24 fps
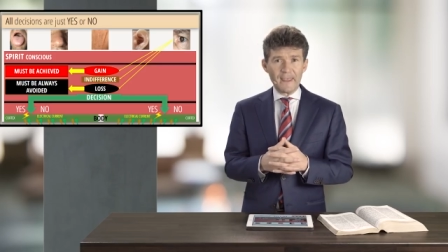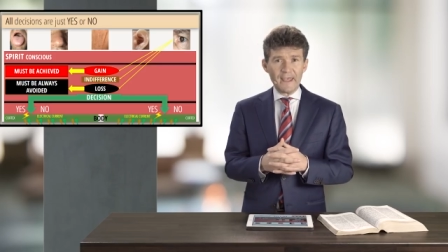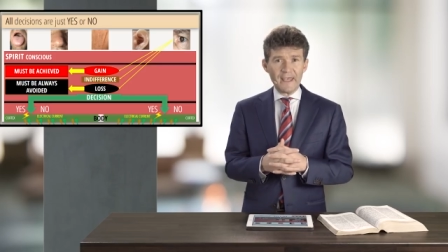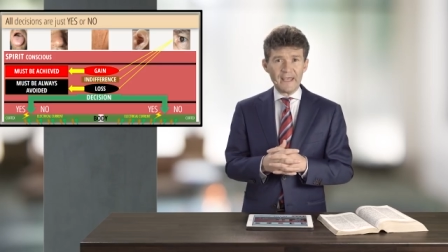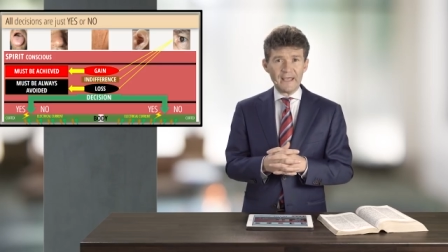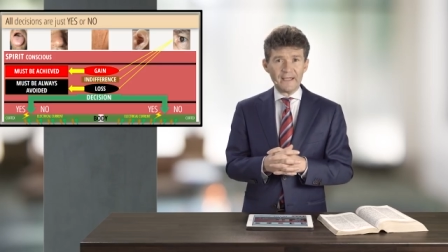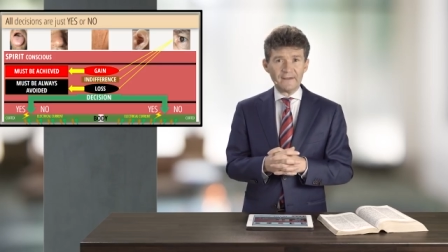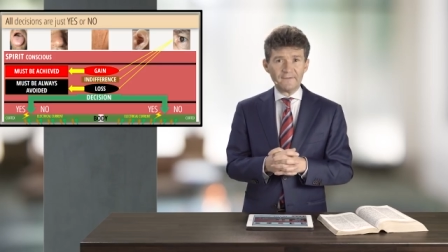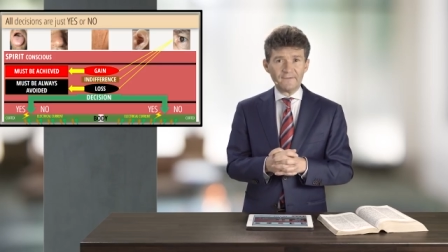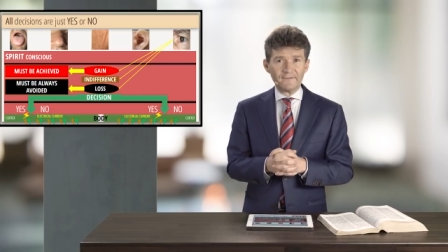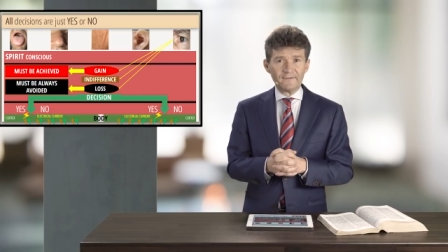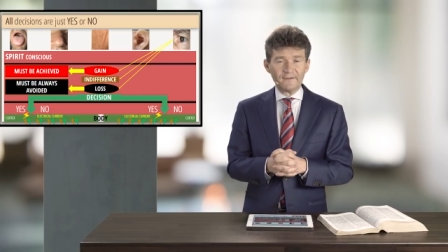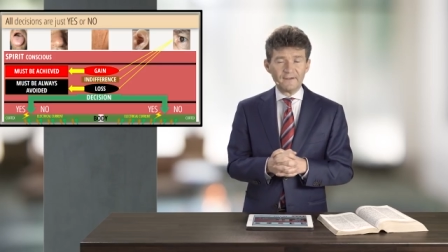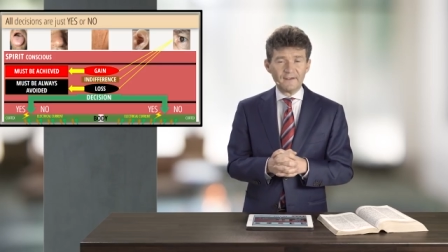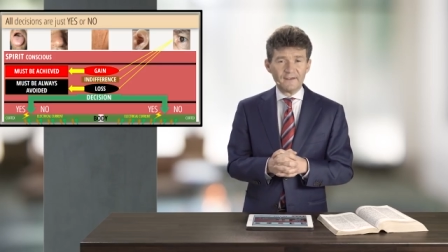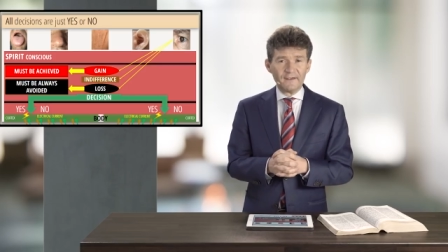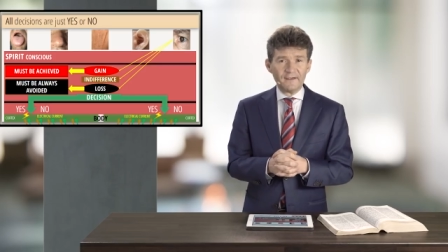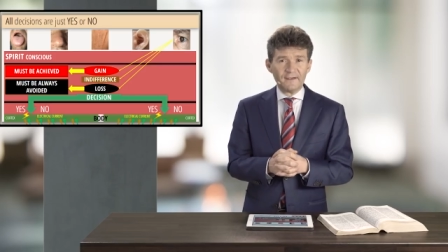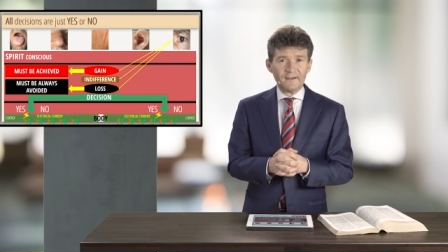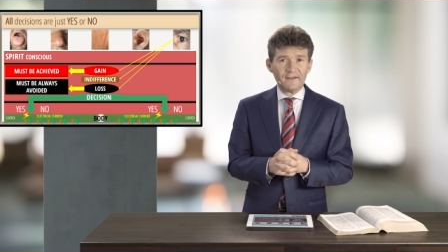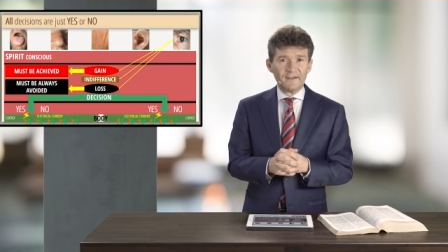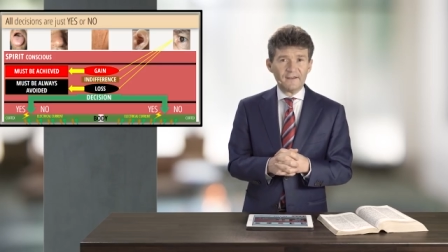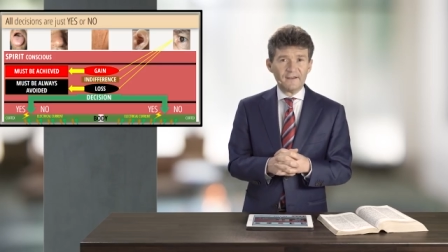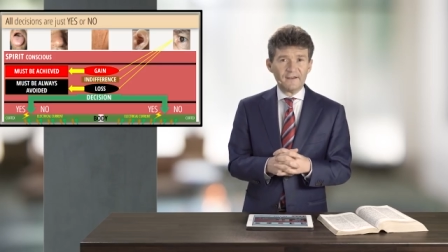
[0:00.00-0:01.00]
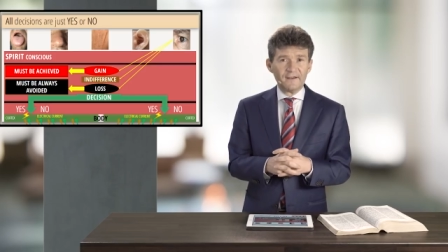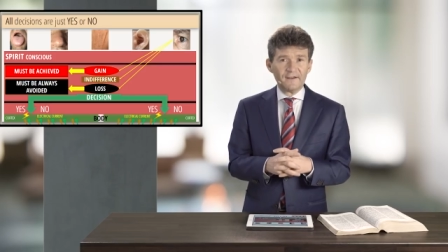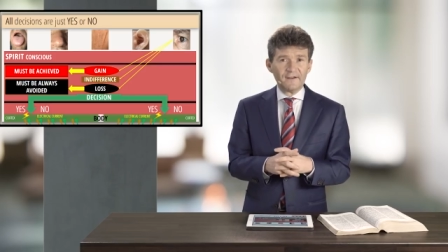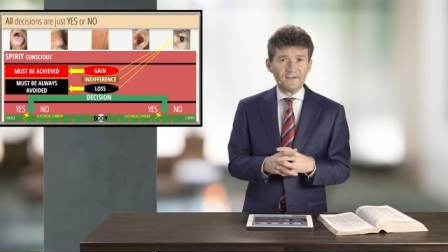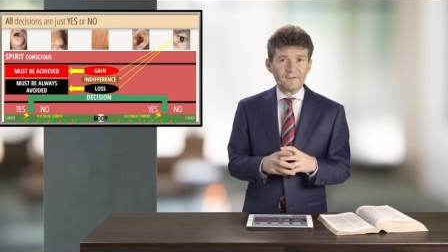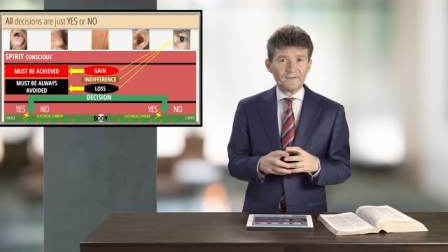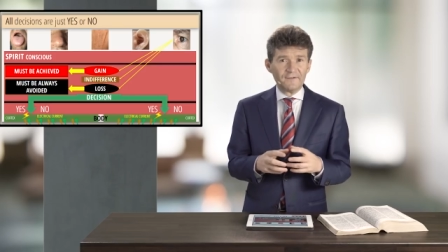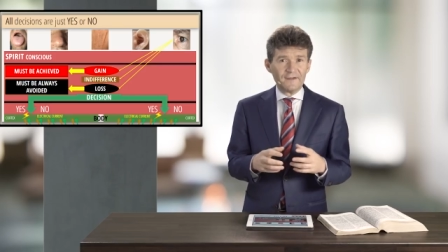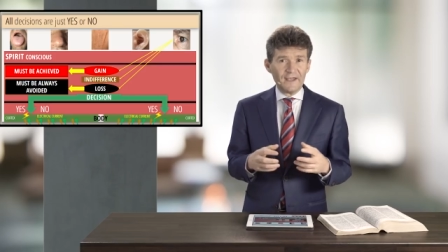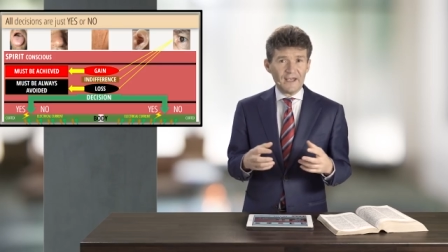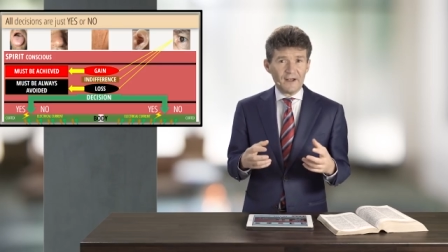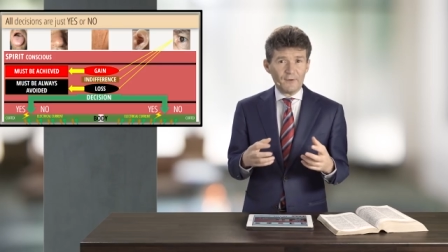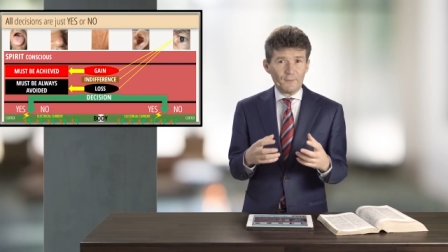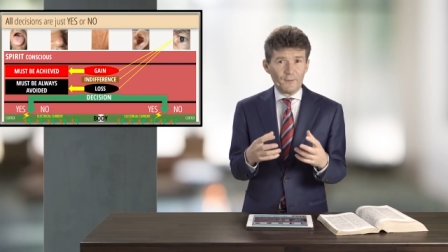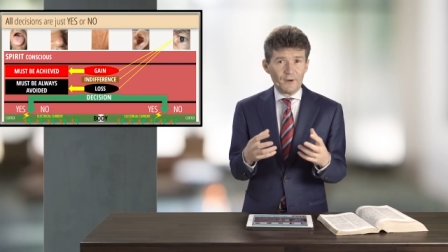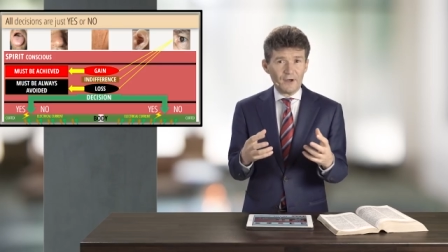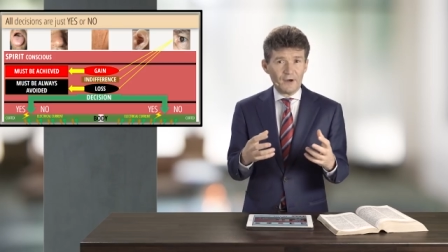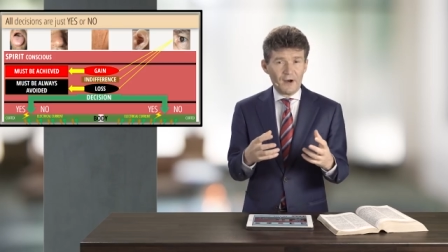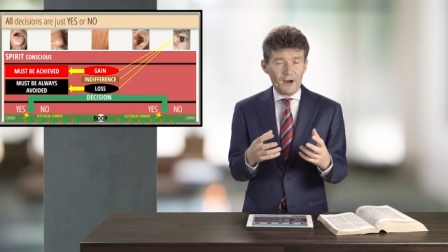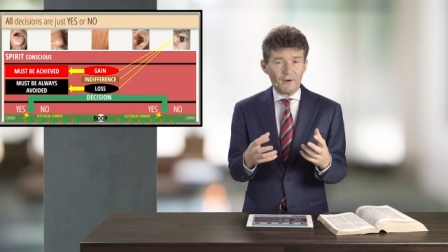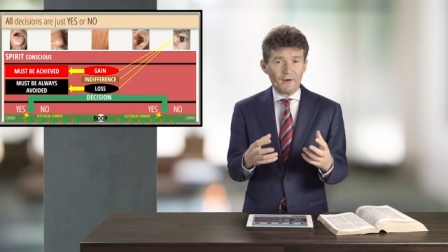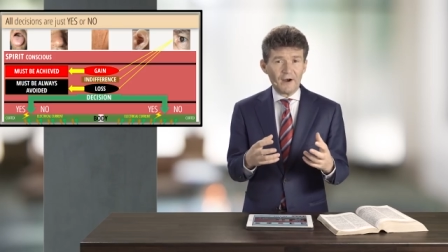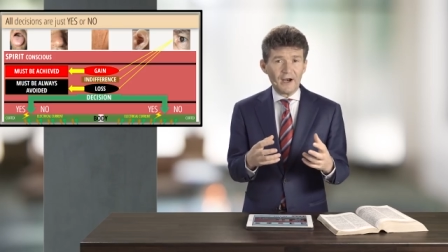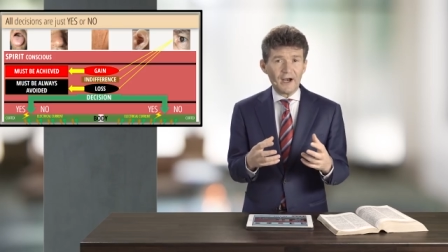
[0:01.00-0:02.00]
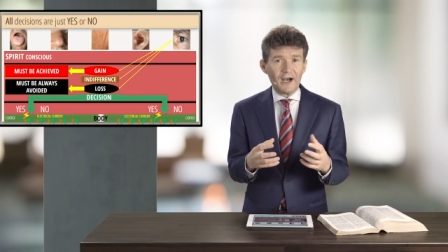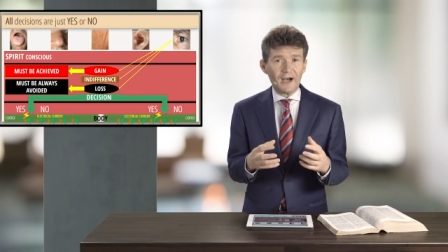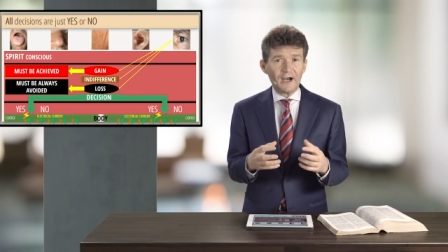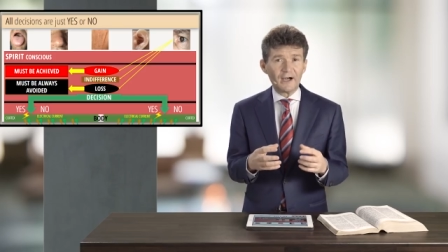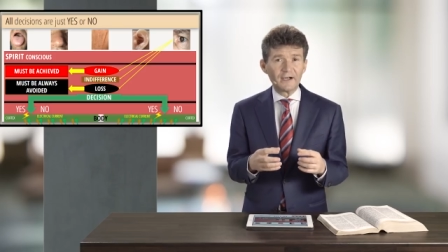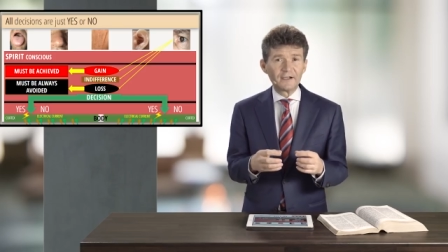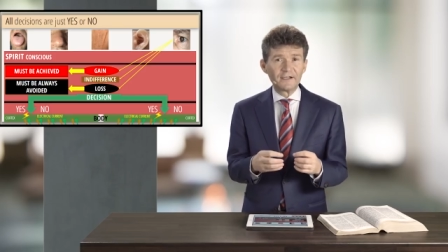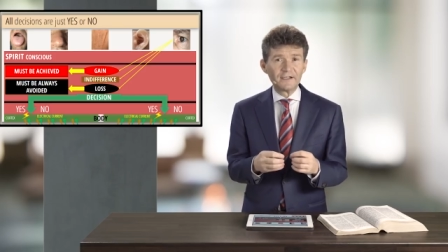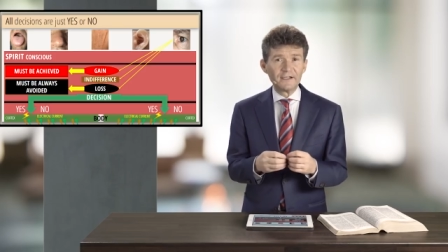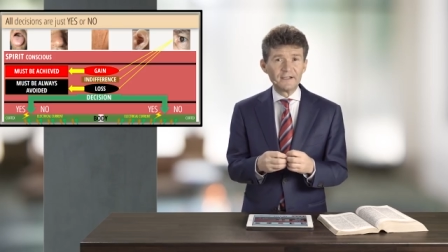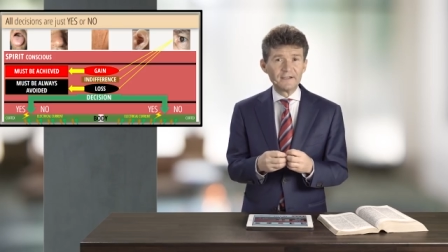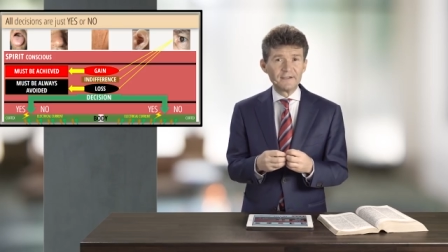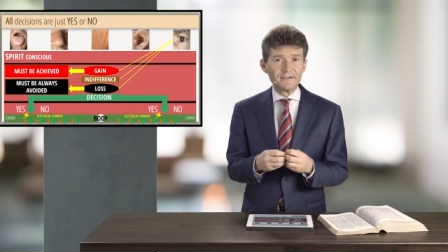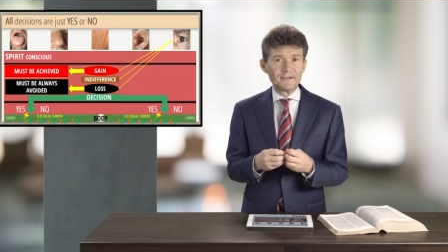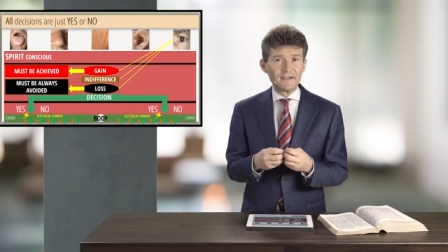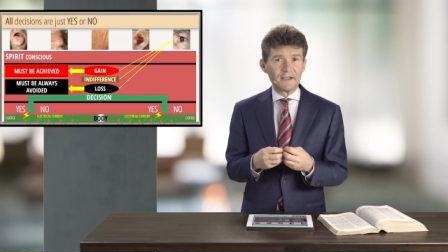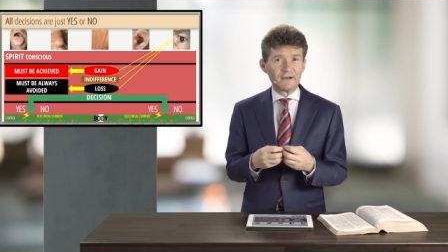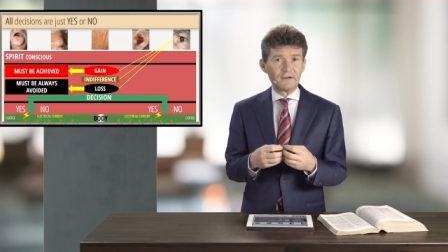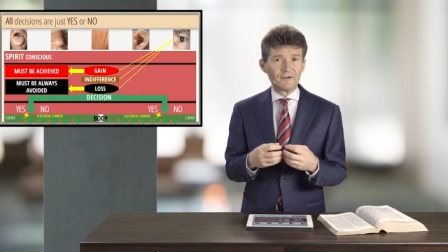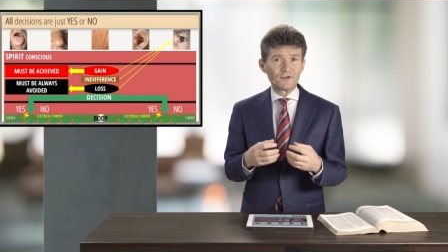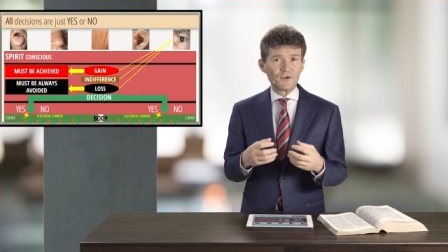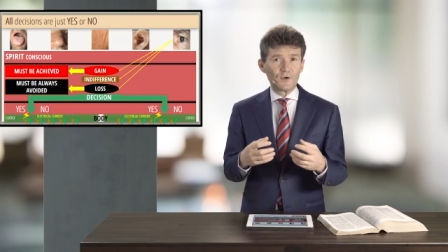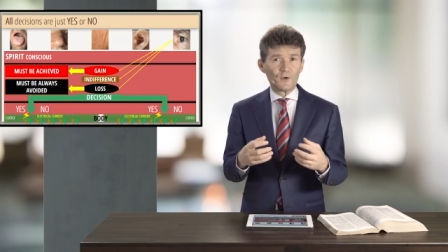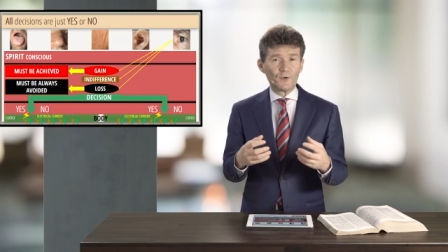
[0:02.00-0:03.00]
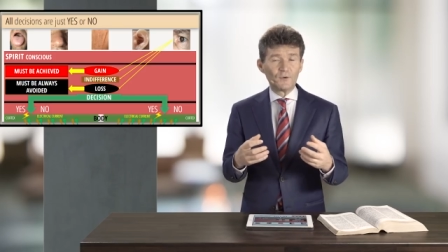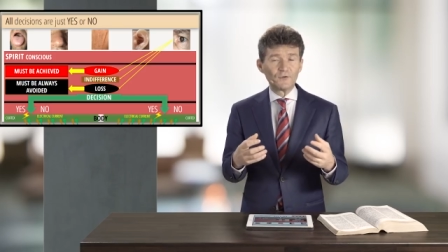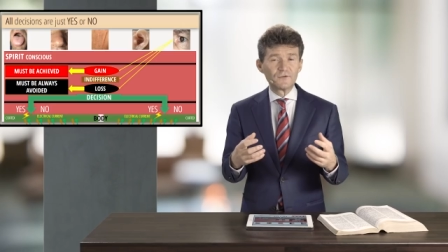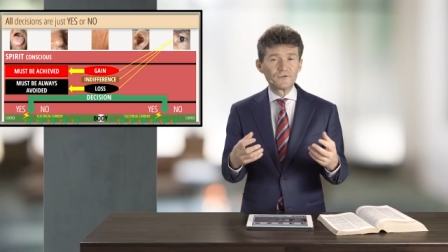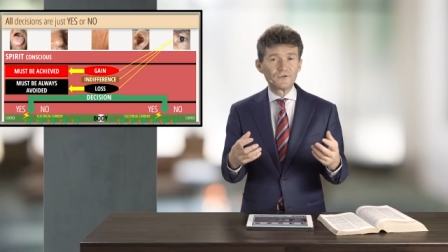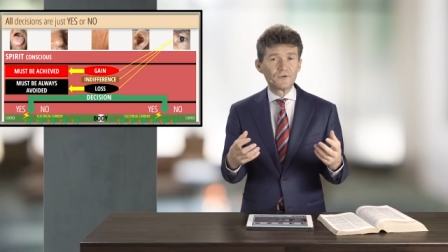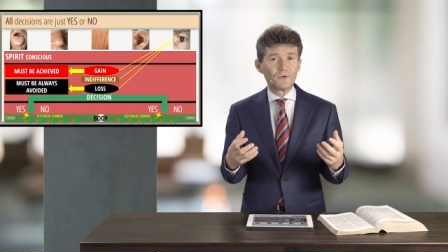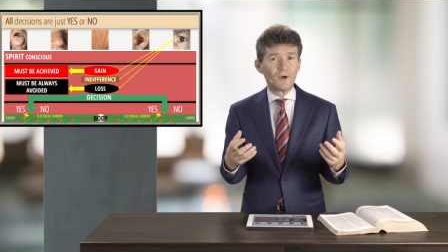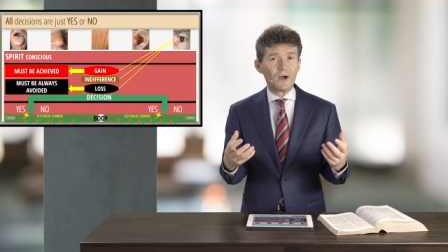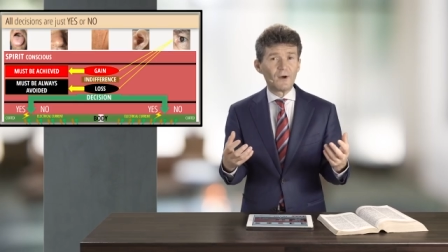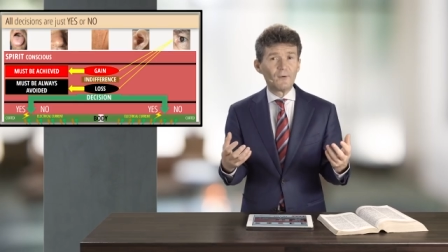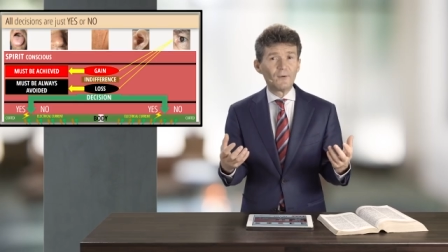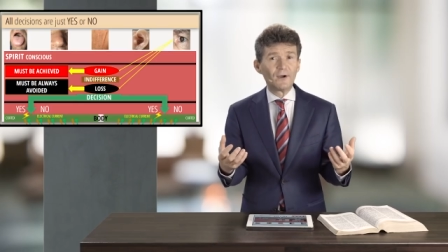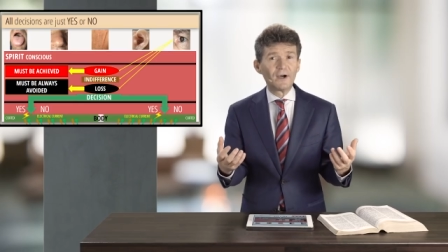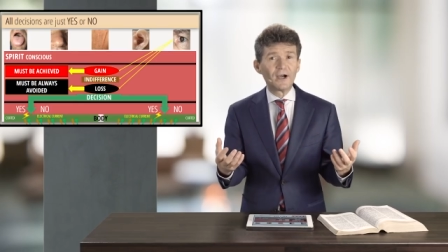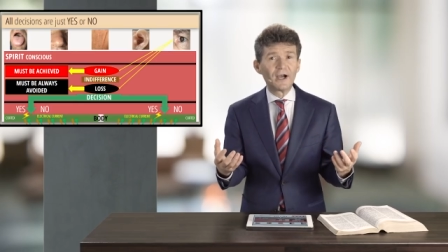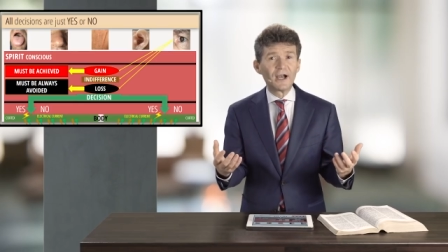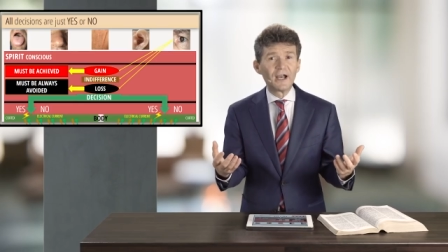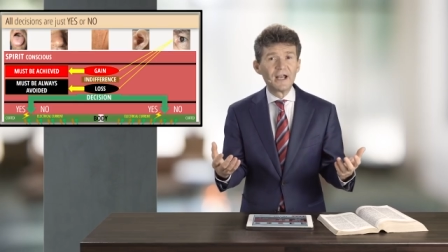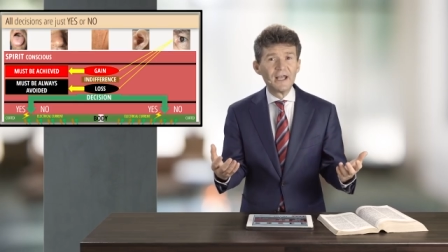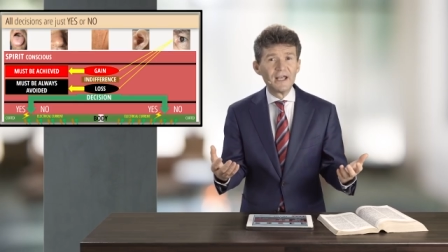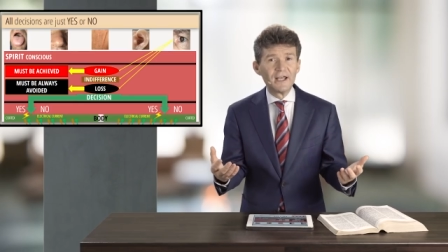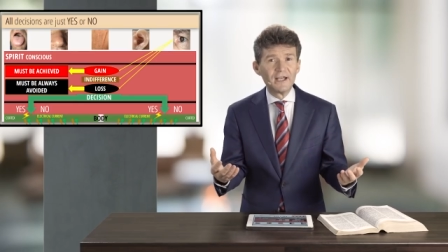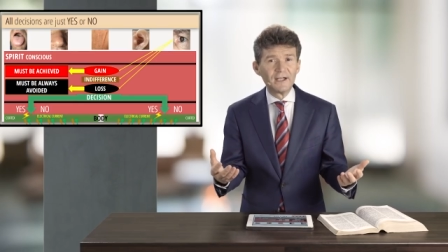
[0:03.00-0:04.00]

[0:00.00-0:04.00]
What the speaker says: And there where our heart is, there is also our